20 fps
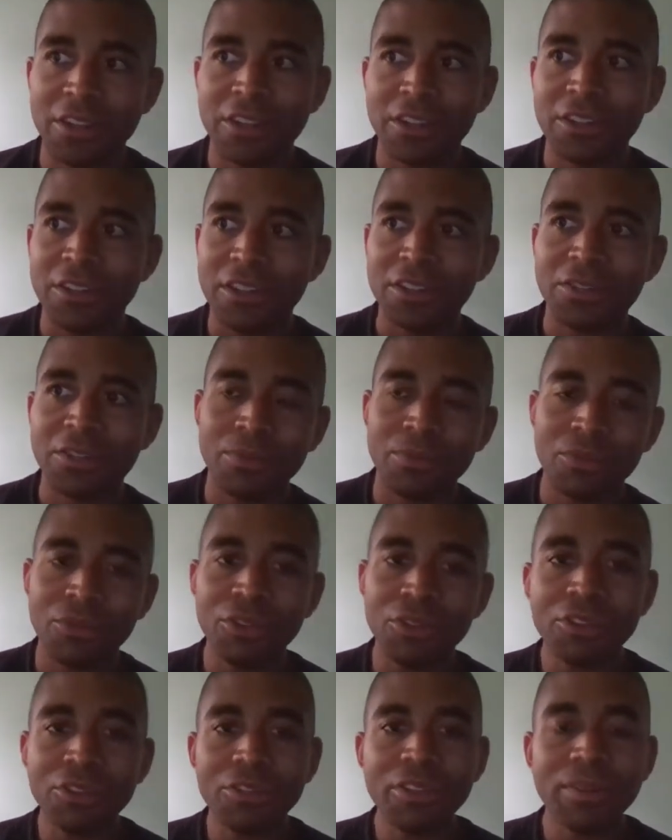And it's
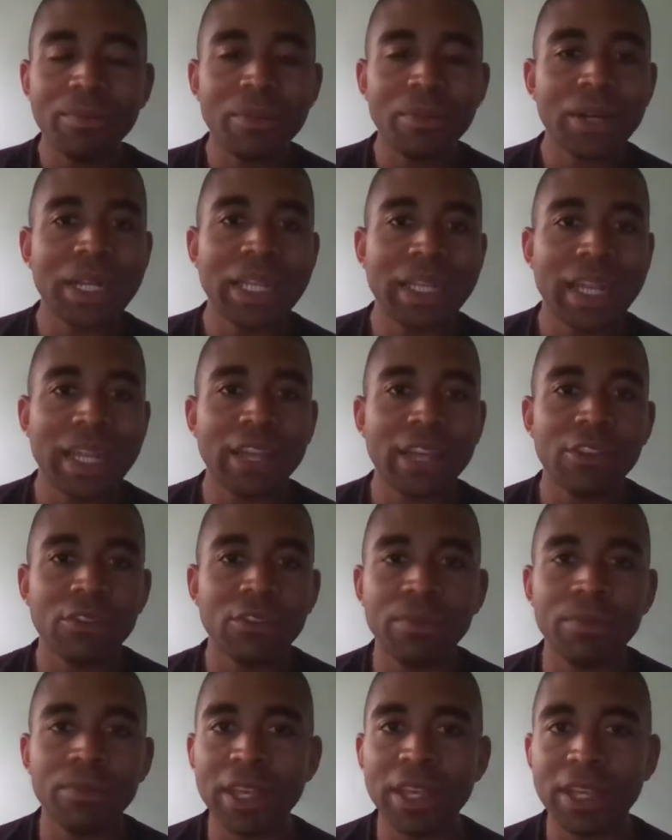literally money that
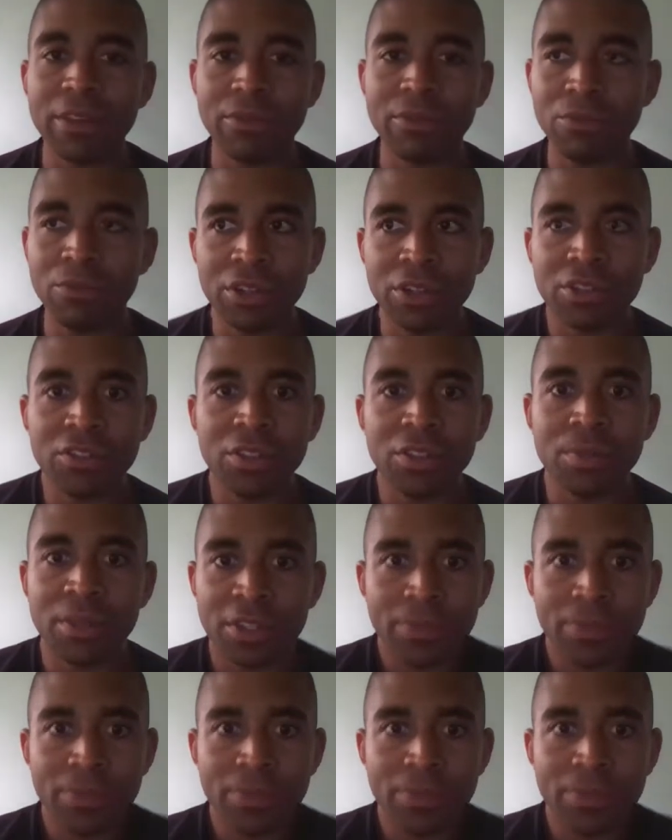you'll make when you're sleeping.